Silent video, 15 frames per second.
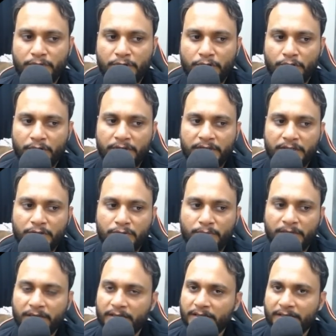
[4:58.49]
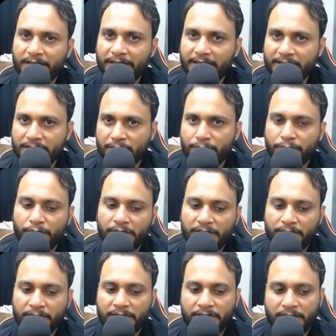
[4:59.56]
we do not need to maintain index if you are
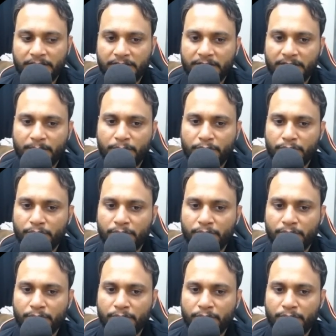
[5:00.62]
even thinking about